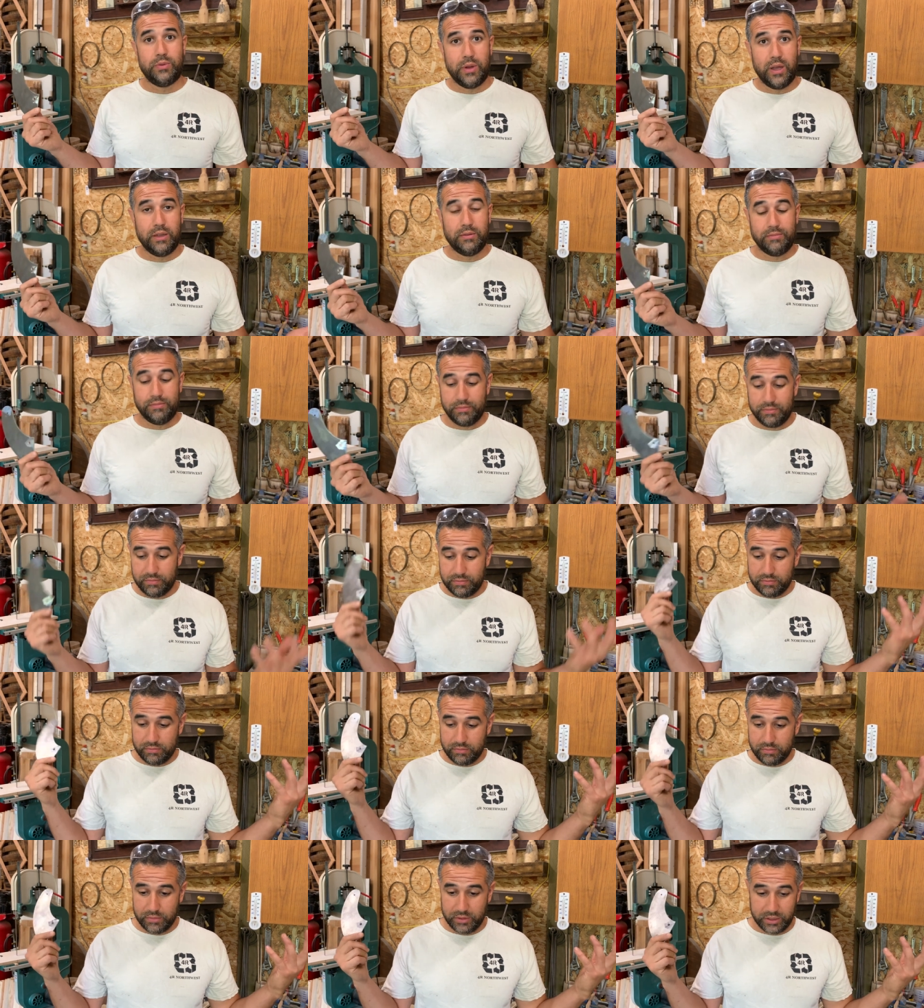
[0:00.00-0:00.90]
Well,
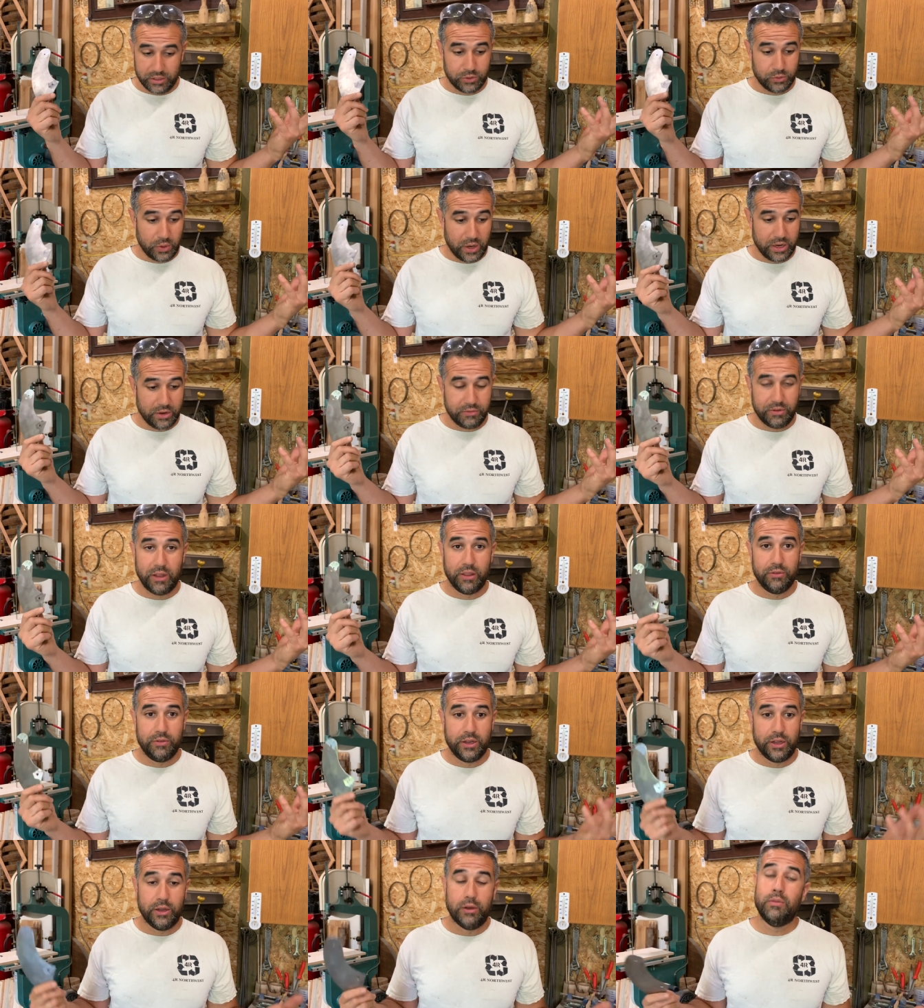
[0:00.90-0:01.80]
this is why you
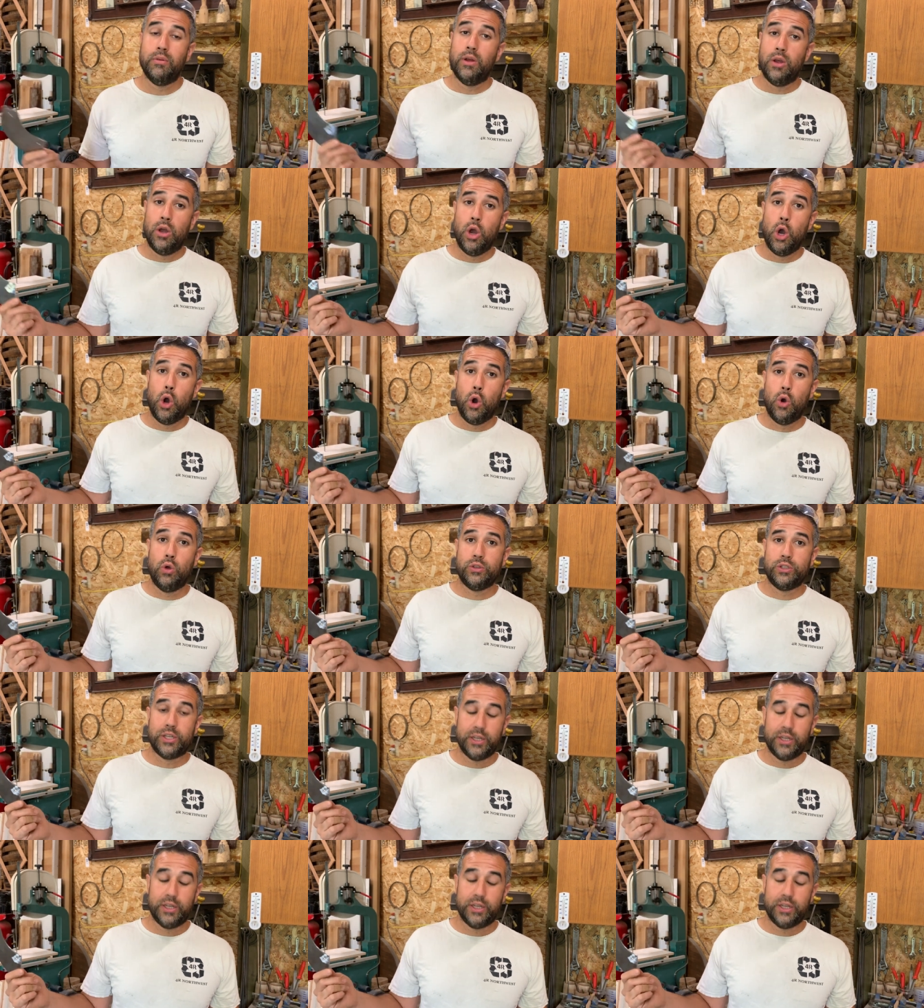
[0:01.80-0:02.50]
found the video. Hole